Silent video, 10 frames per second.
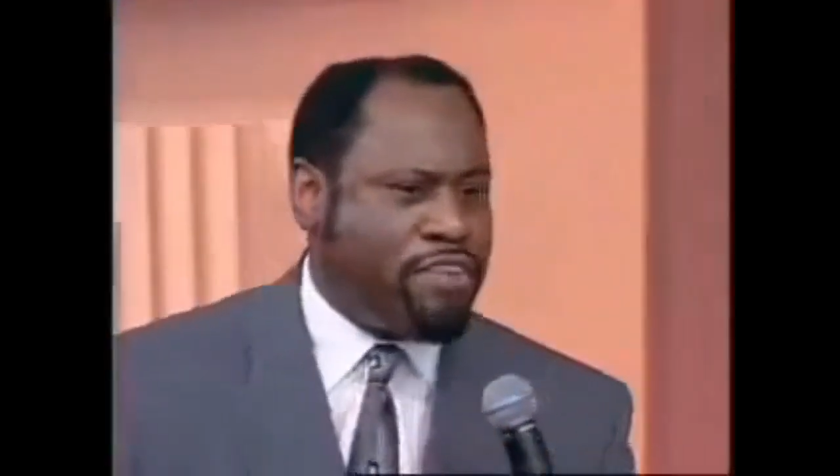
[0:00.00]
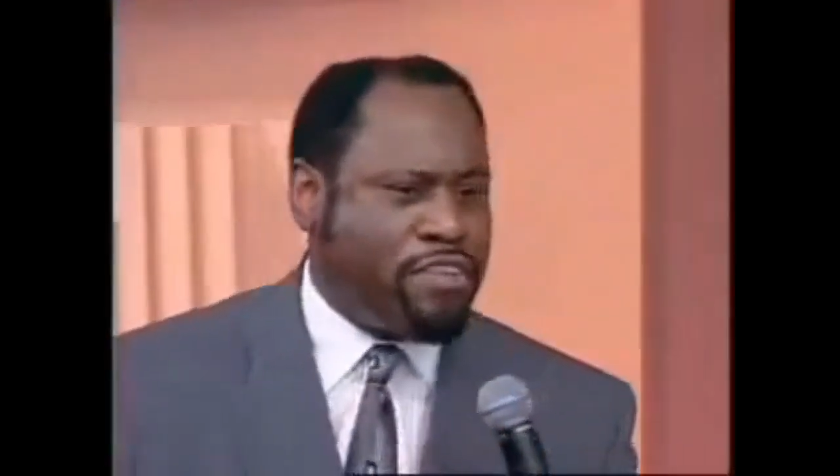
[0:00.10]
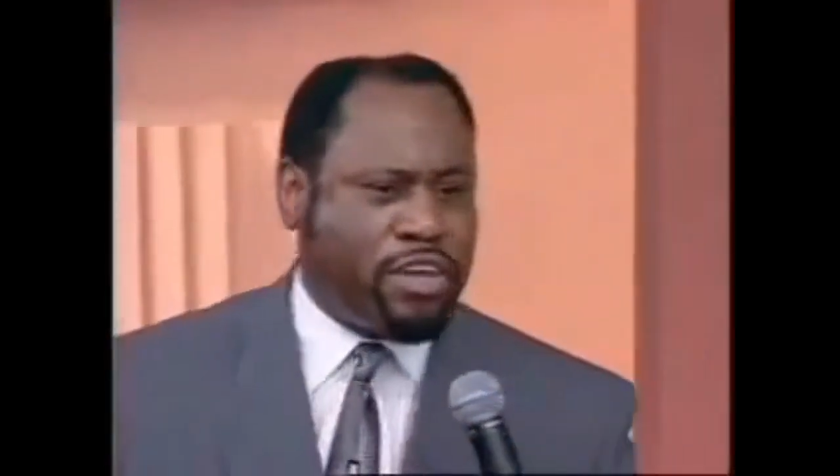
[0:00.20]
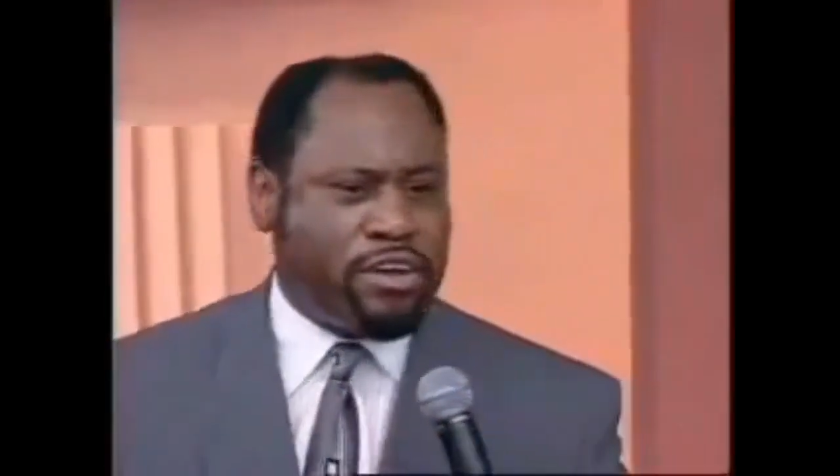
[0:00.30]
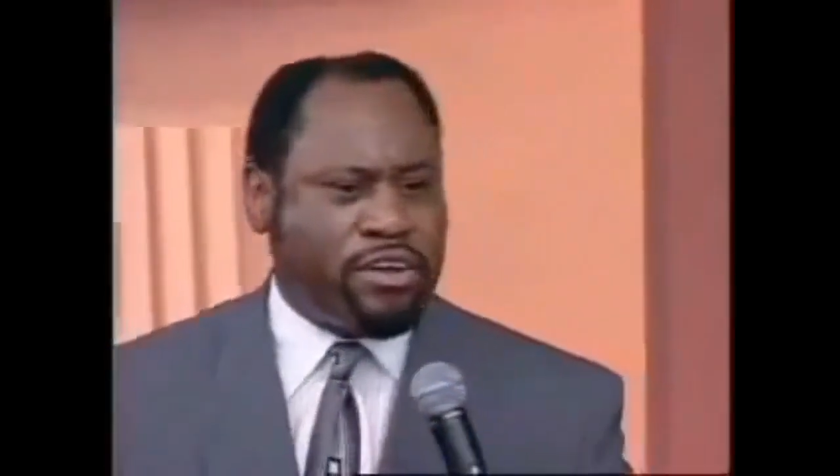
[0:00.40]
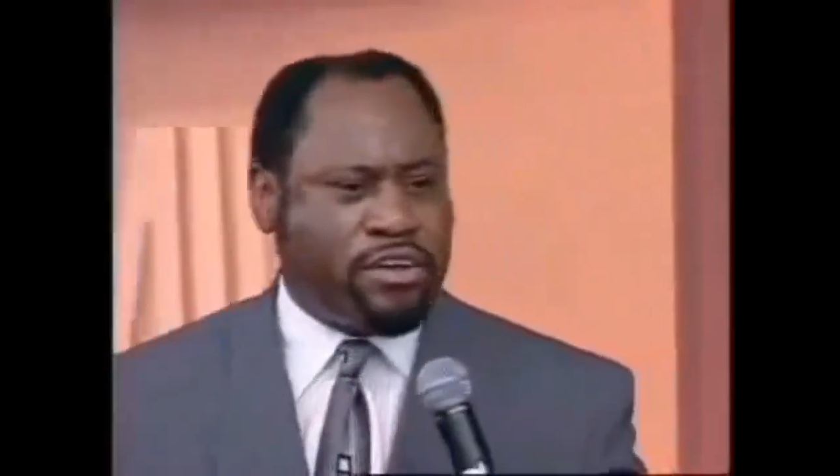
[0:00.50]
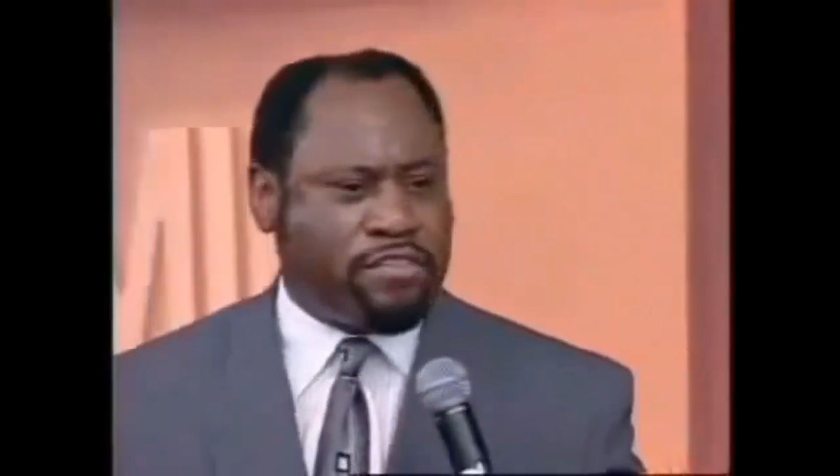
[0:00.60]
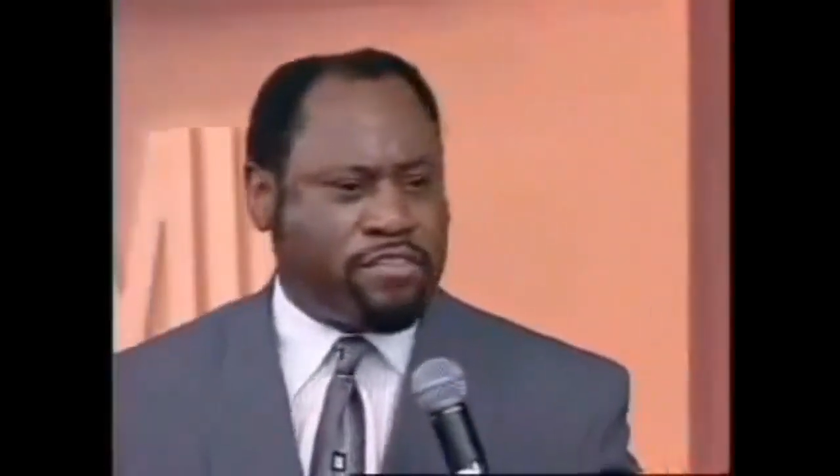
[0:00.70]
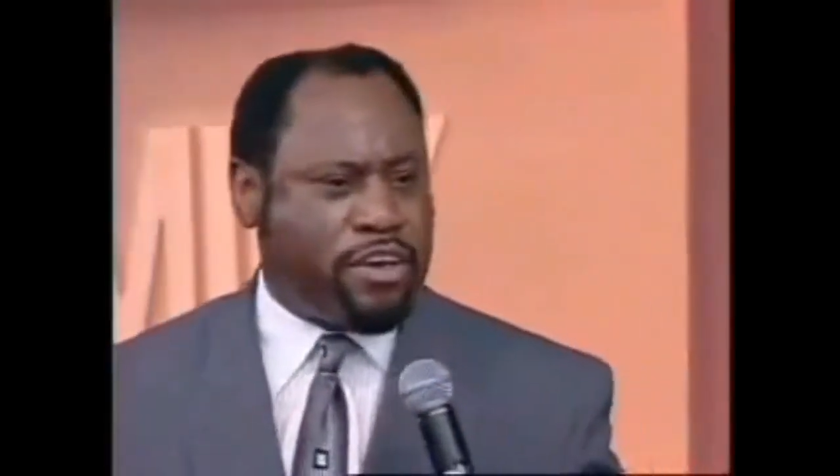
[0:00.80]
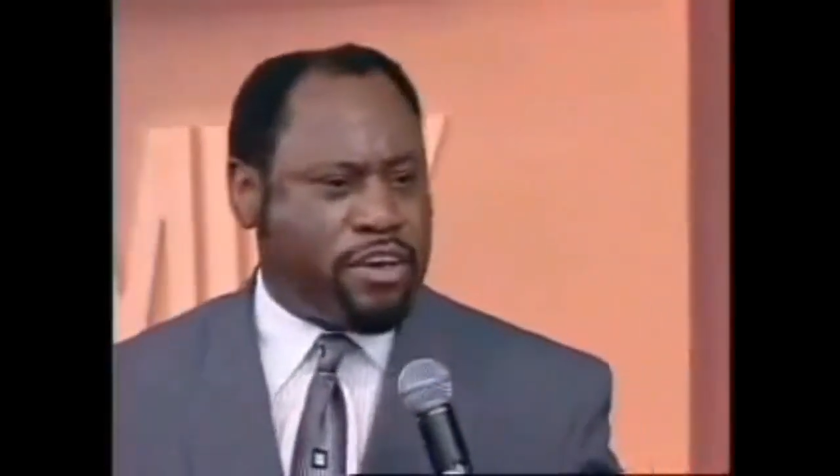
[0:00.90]
everything under
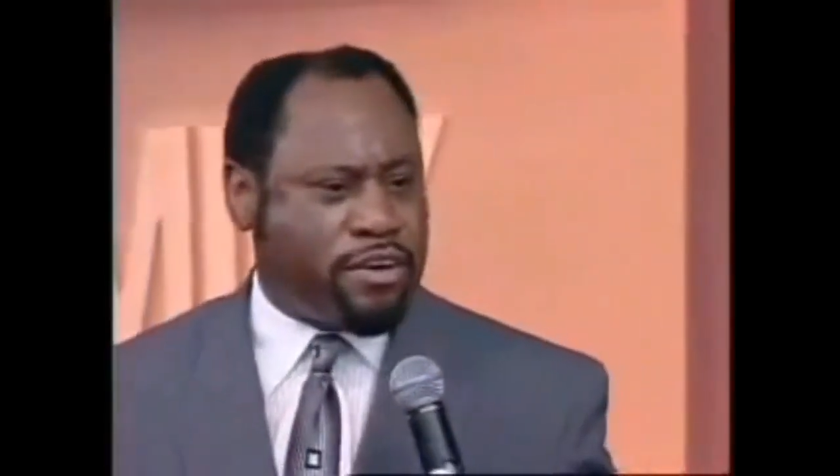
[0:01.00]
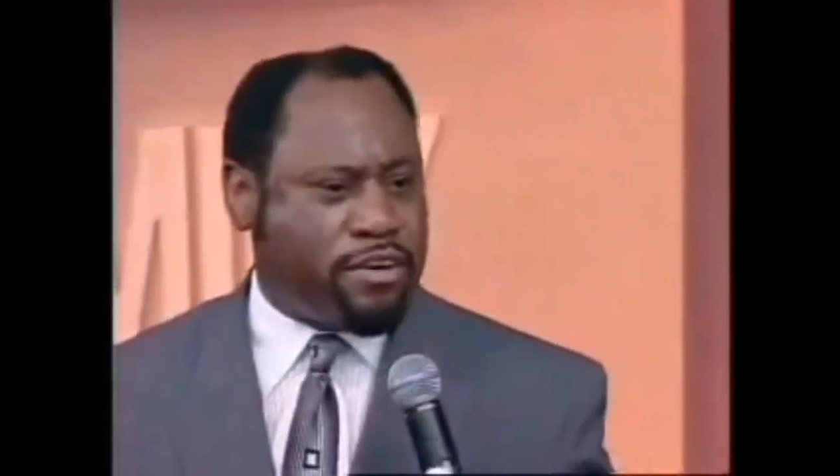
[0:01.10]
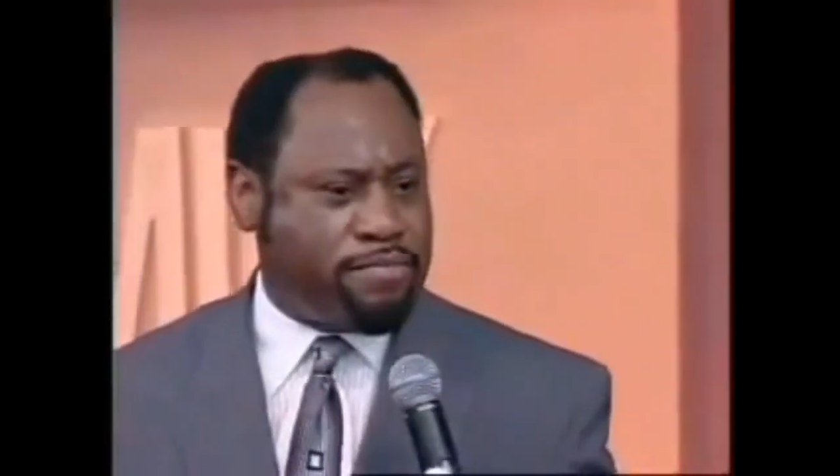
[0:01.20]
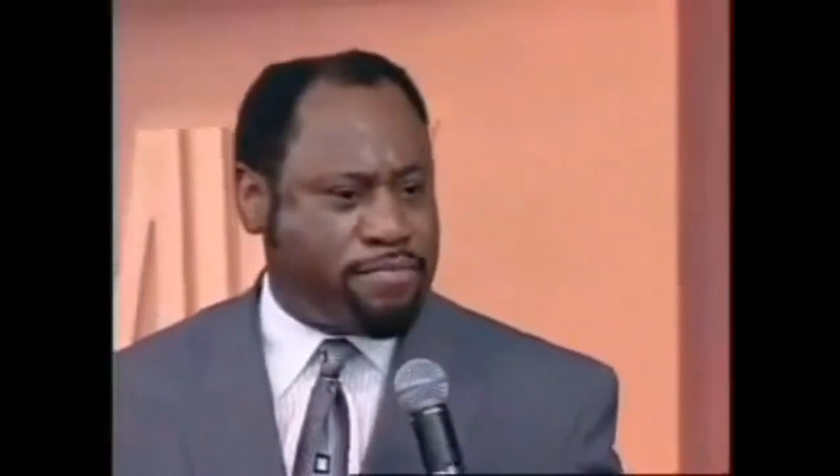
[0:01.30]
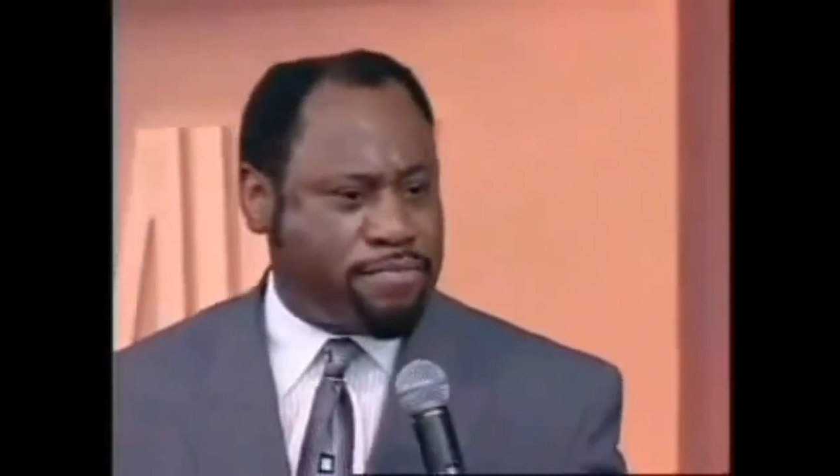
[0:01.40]
his care.